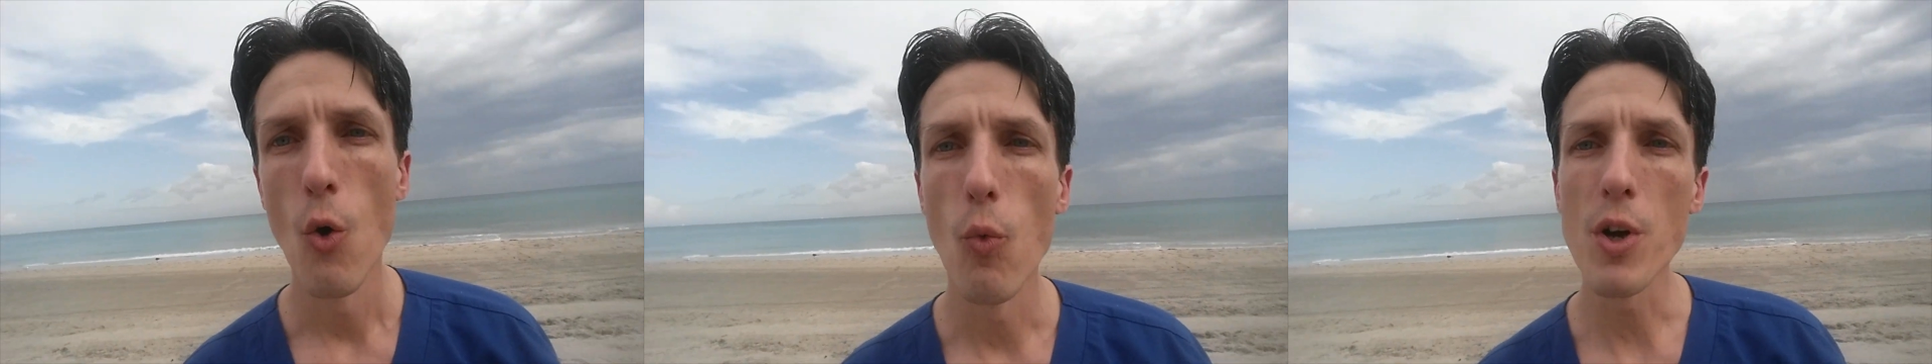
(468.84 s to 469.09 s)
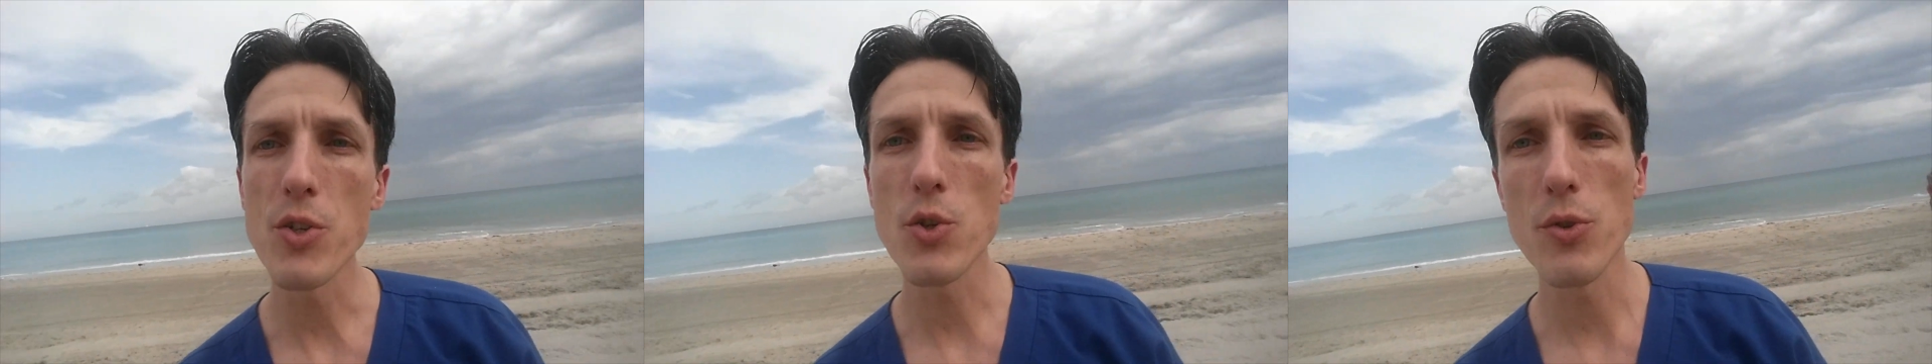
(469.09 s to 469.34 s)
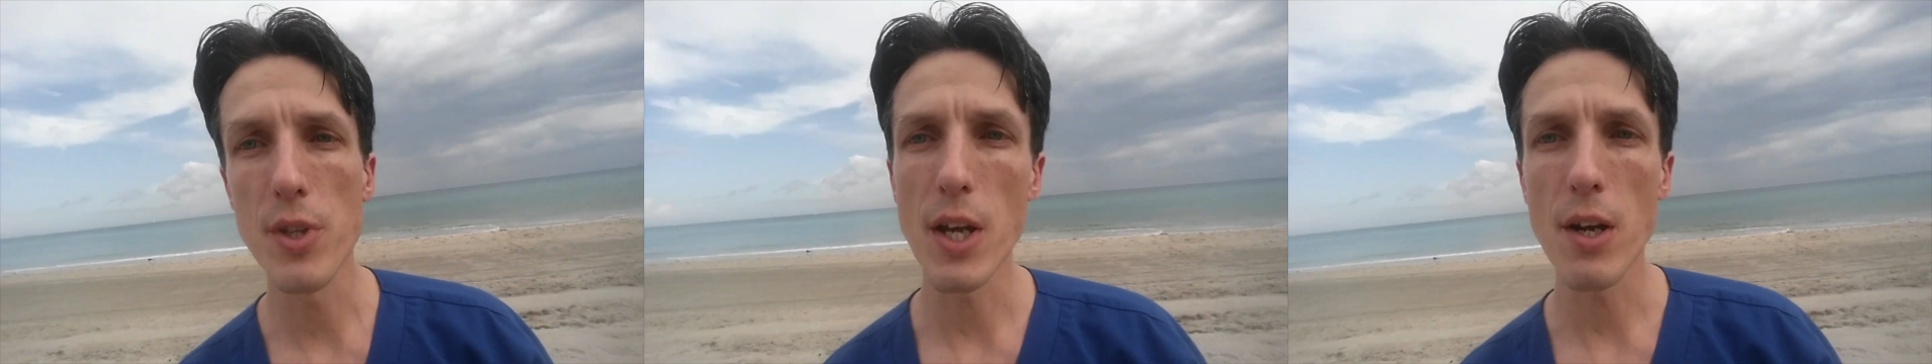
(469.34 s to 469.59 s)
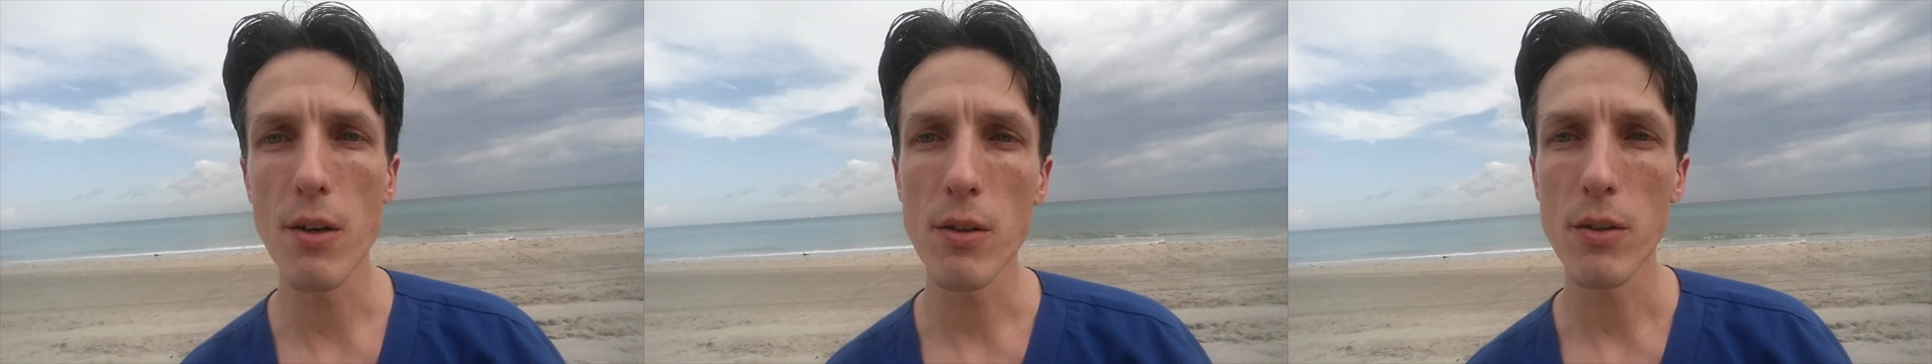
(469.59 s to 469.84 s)
Once you're
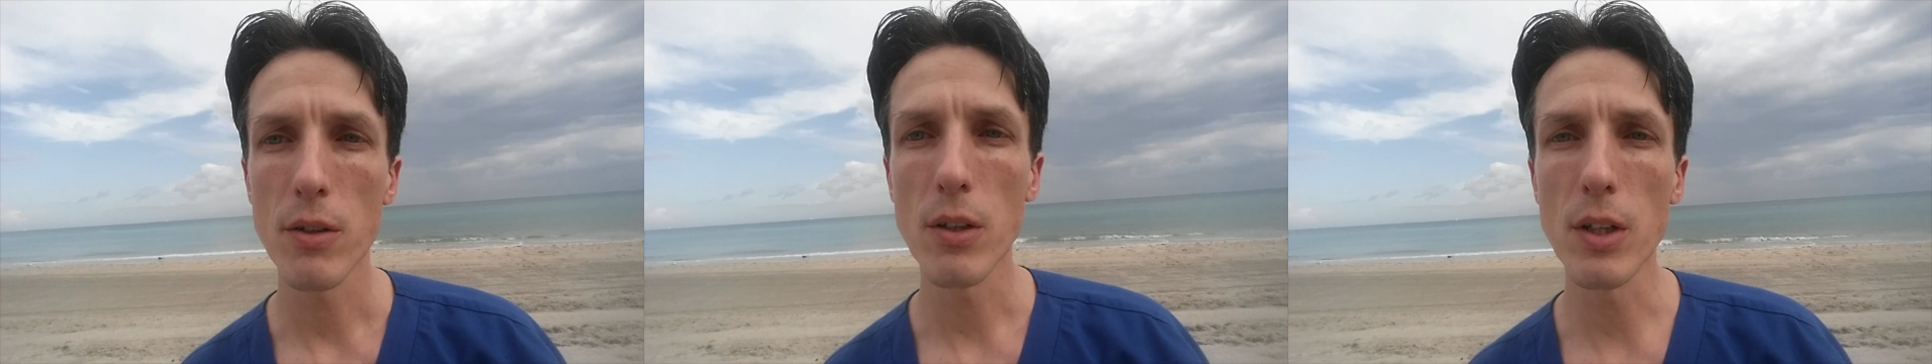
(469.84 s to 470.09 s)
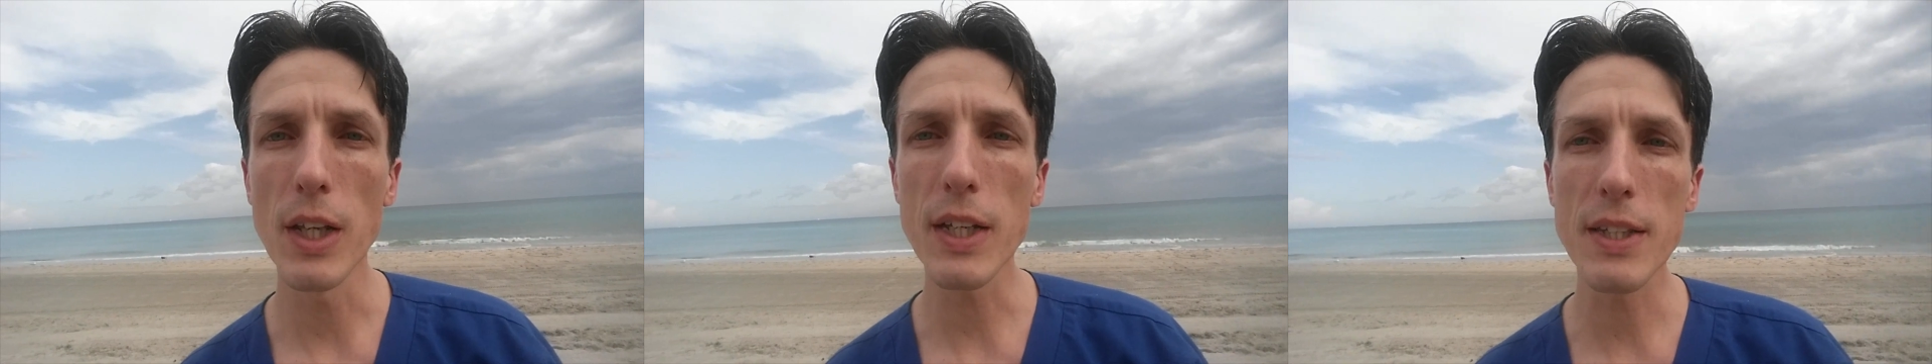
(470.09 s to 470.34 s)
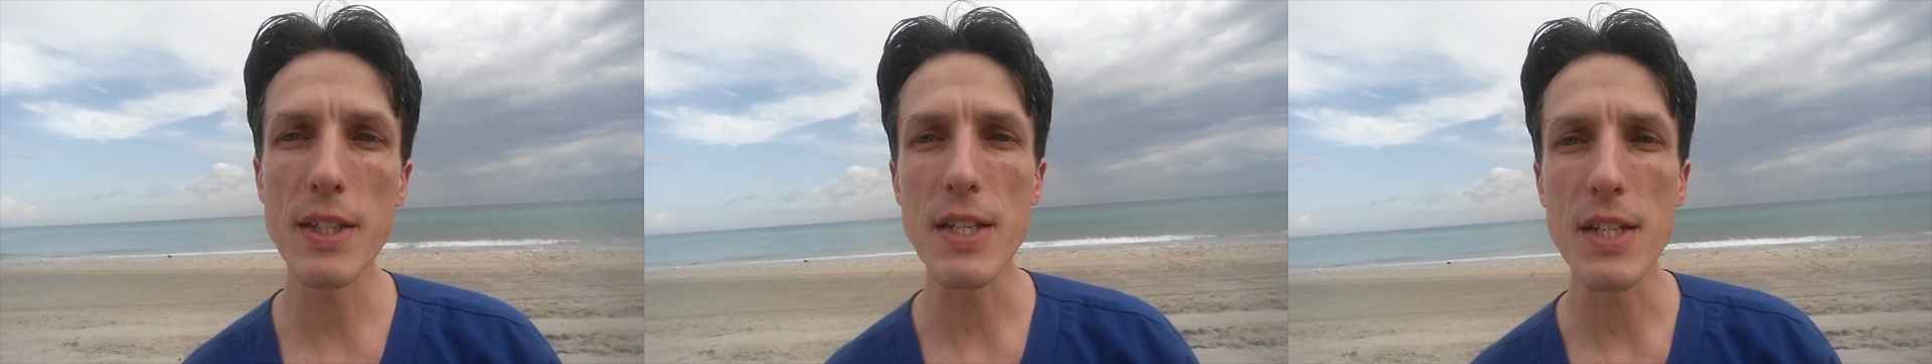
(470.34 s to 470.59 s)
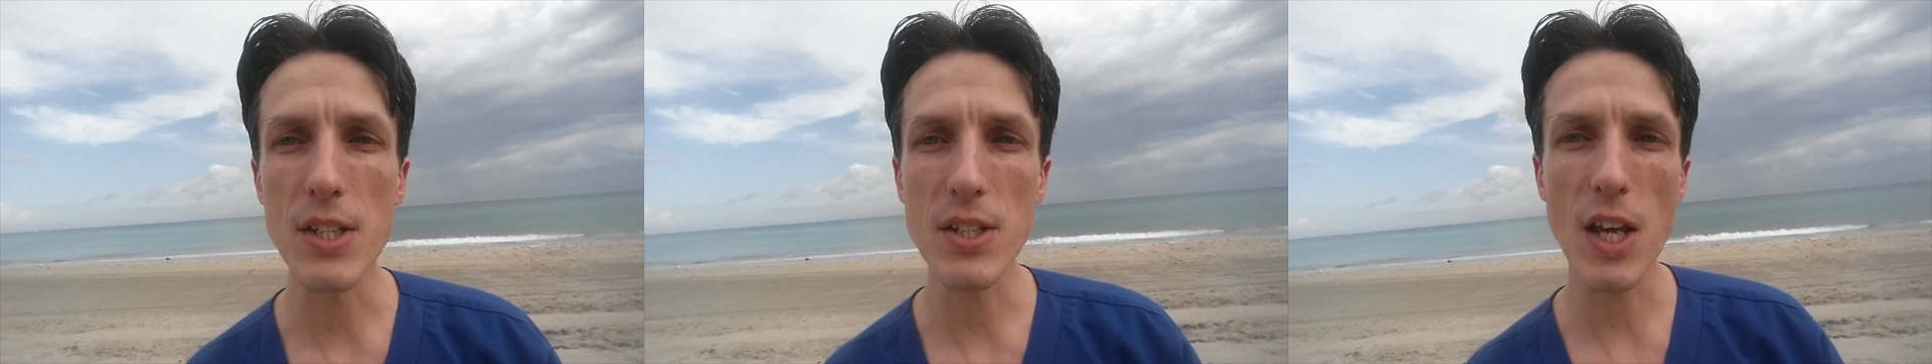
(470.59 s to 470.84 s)
there, click
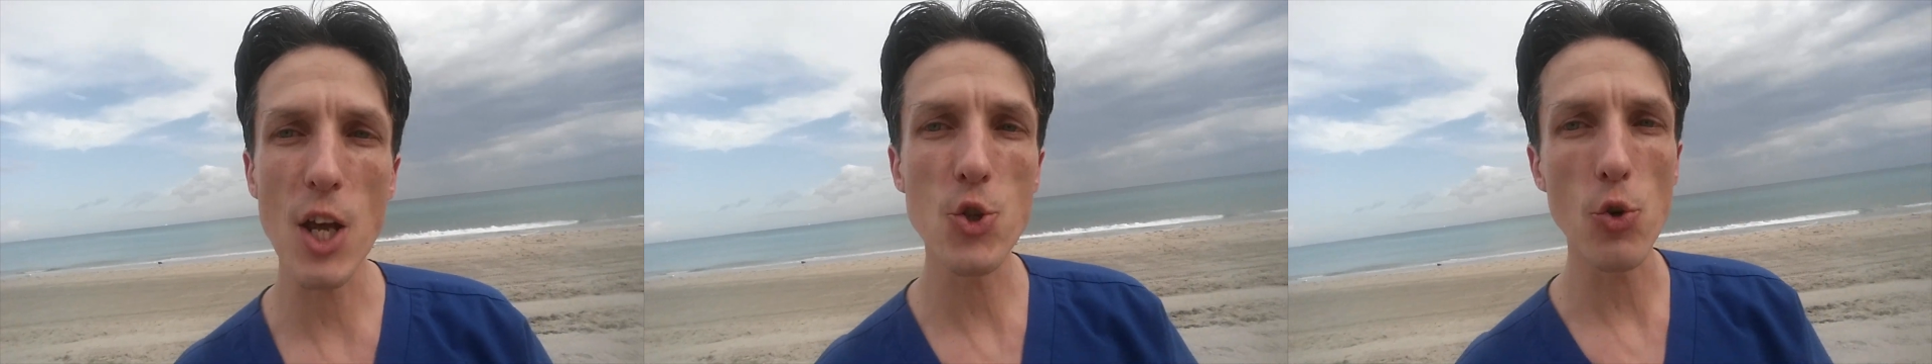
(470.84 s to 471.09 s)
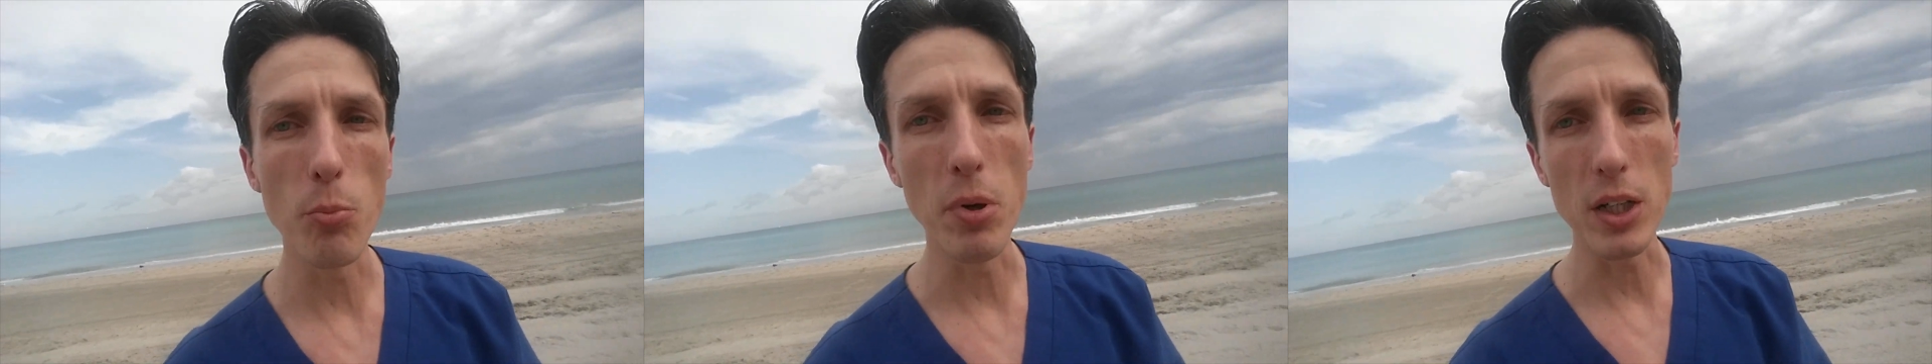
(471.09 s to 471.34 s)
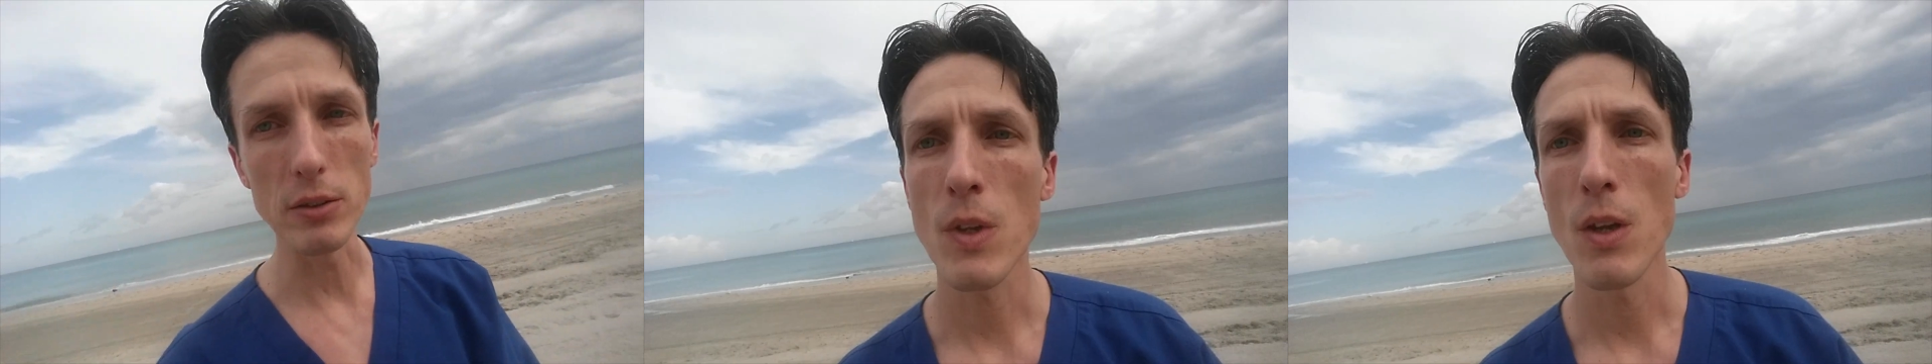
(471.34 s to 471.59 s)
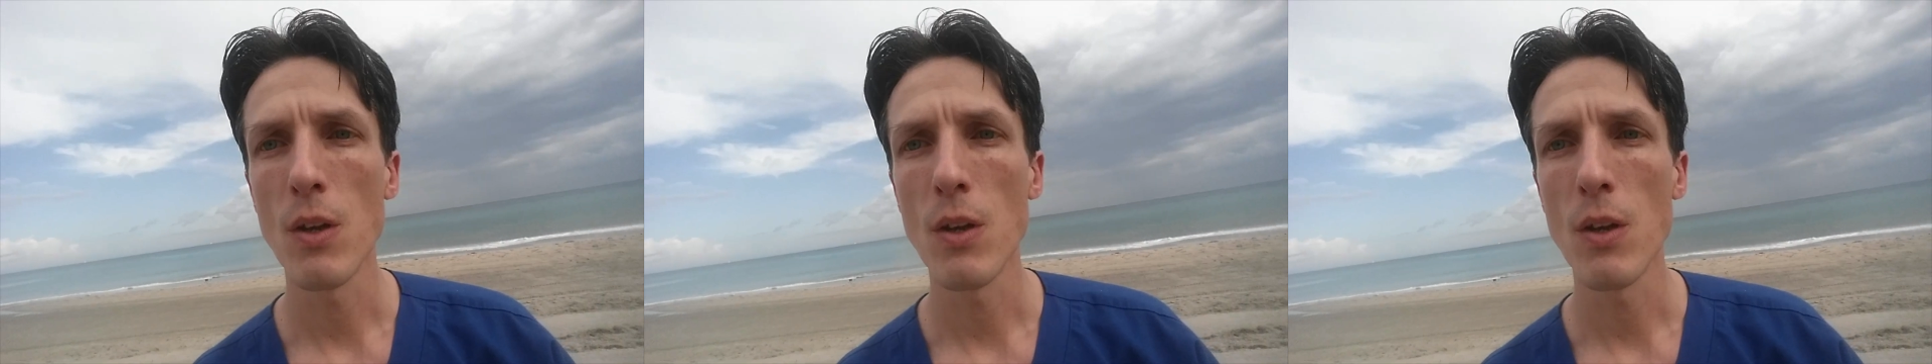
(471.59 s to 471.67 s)
the schedule button